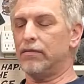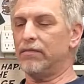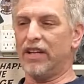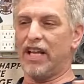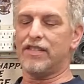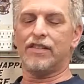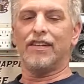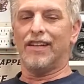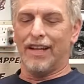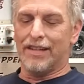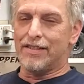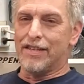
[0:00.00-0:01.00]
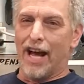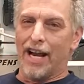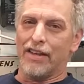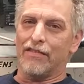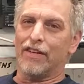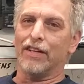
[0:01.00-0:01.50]
let's not
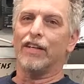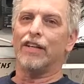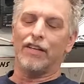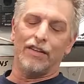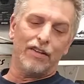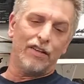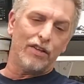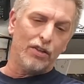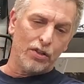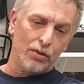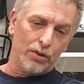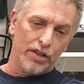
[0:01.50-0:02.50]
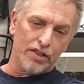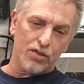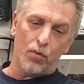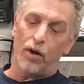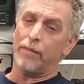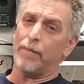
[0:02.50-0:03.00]
even conclude this
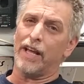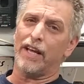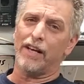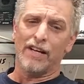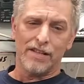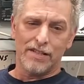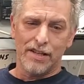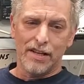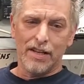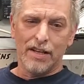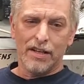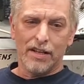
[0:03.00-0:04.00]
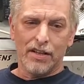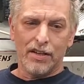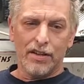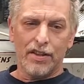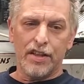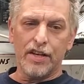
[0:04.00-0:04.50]
one, because
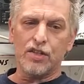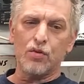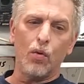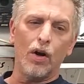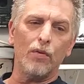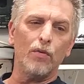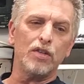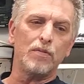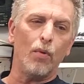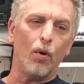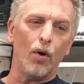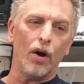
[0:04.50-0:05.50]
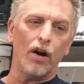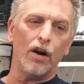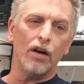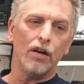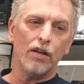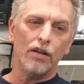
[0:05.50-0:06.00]
this one was
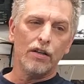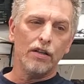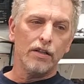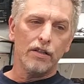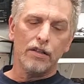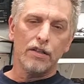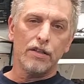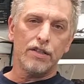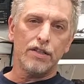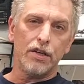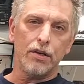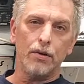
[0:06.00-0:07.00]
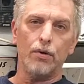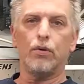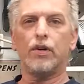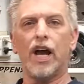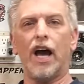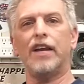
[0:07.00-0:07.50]
more to
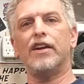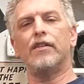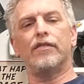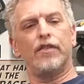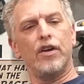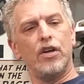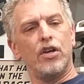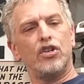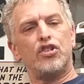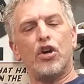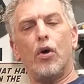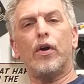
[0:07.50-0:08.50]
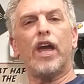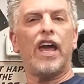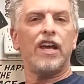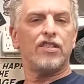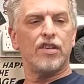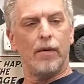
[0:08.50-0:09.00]
kind of
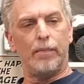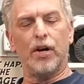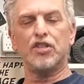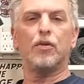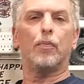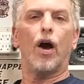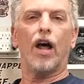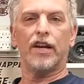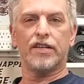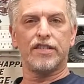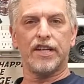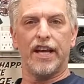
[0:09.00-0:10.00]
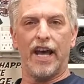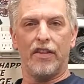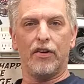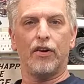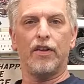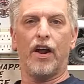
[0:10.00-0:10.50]
showcase a bunch of products
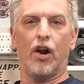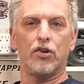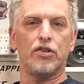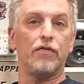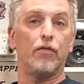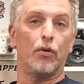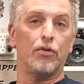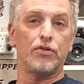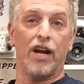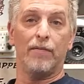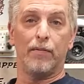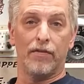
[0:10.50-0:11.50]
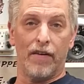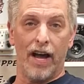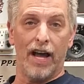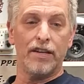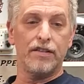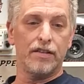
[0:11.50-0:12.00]
together that RC four-wheel drive
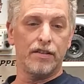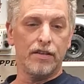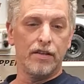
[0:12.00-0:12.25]
provides.